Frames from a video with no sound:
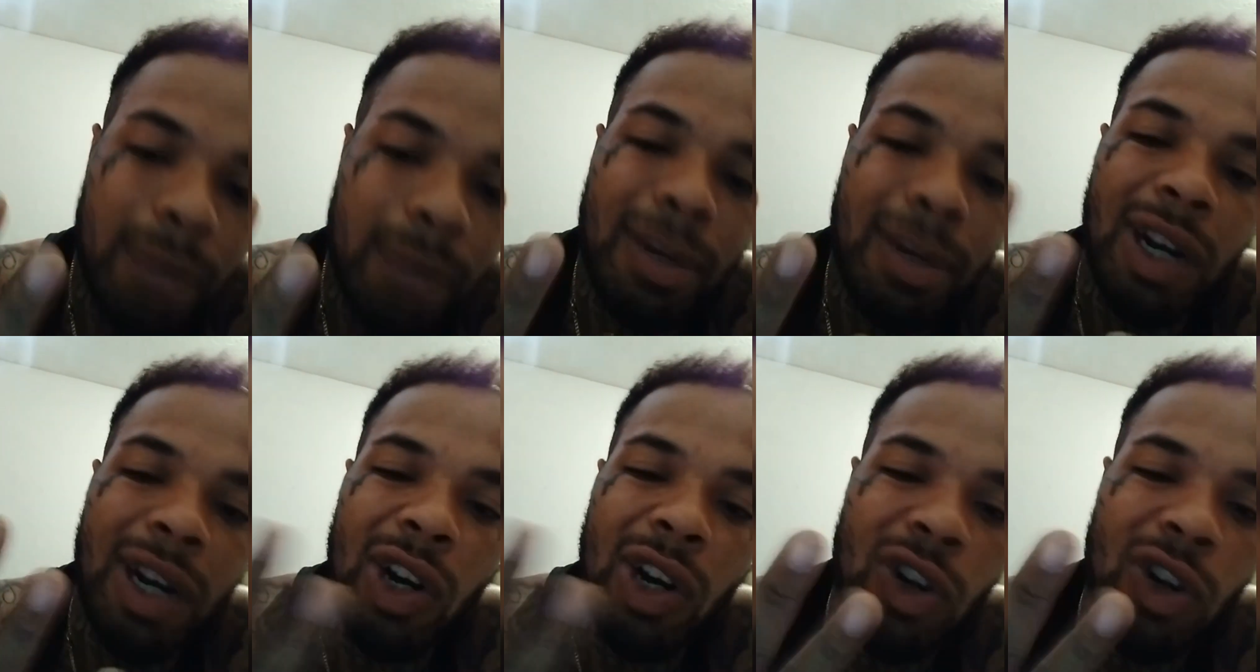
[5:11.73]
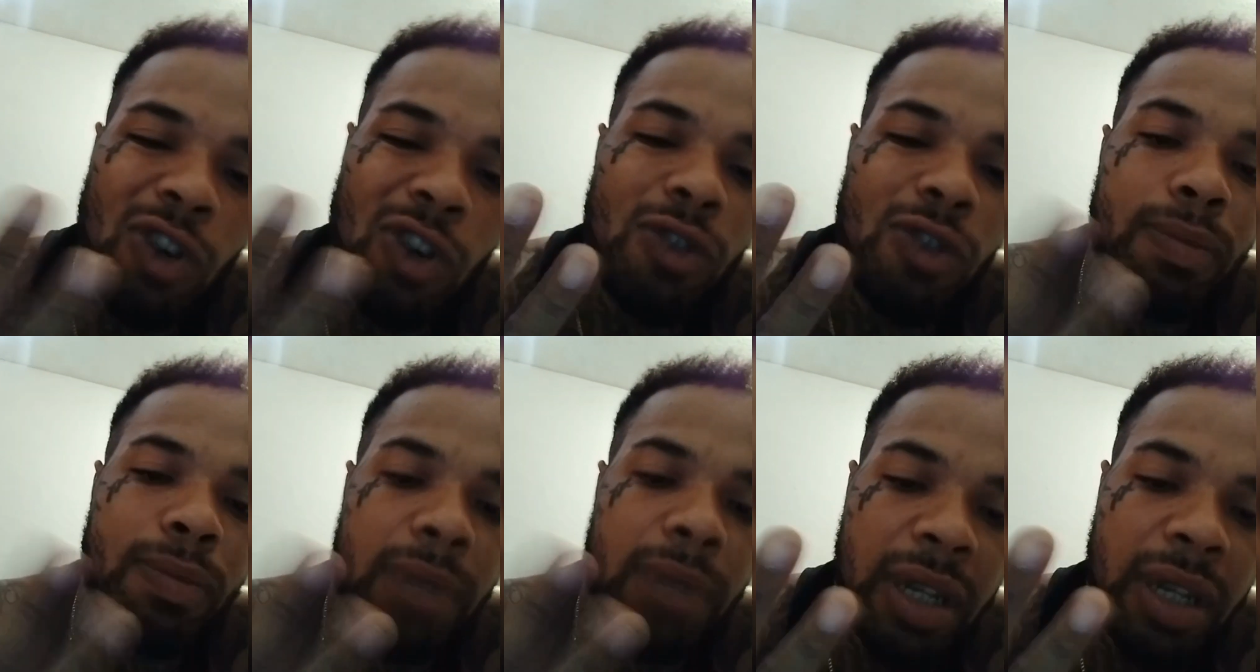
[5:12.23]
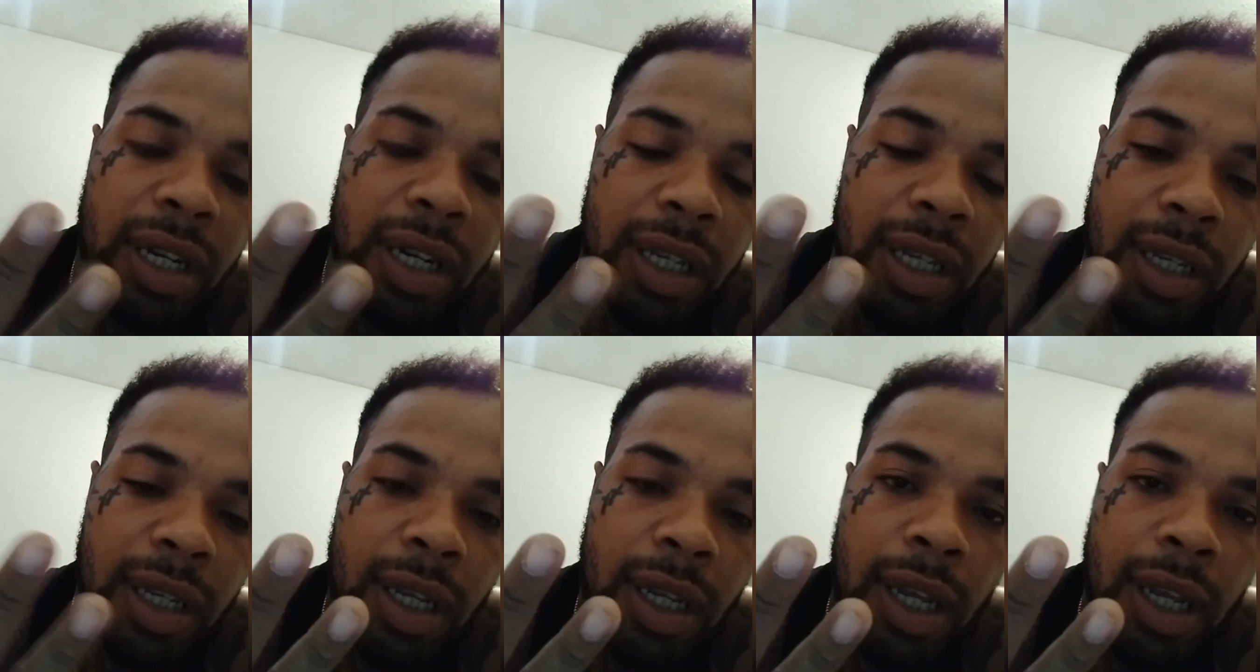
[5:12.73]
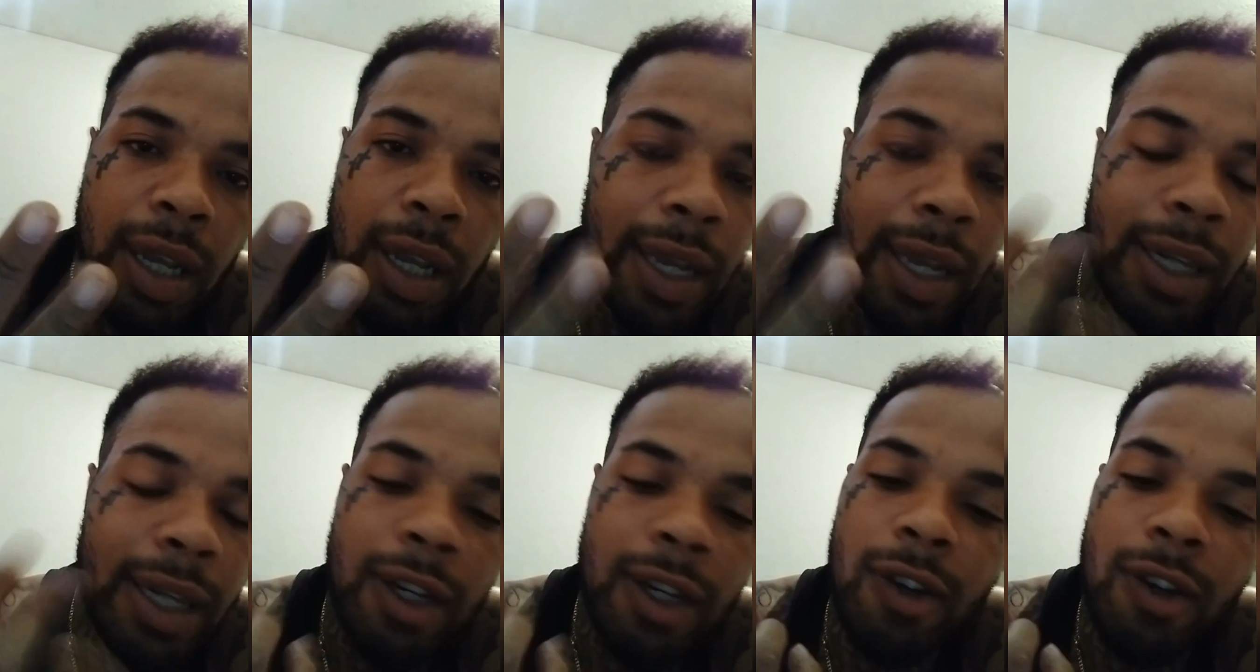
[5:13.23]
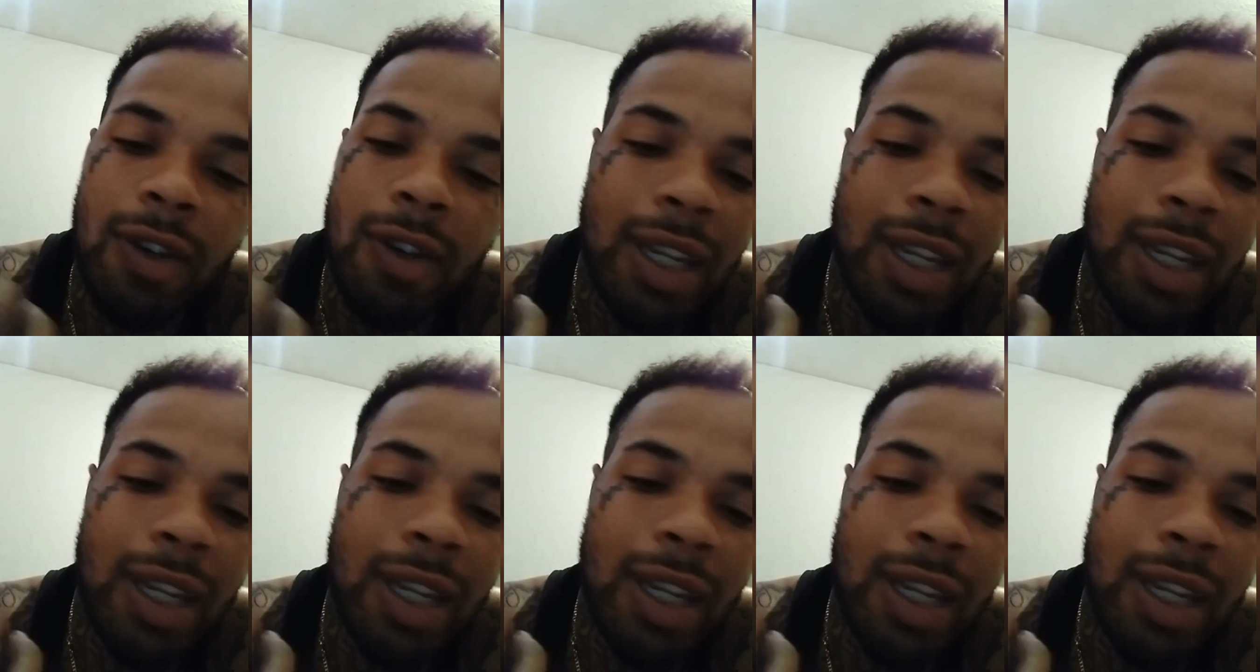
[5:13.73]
So y'all can say what the fuck you want to.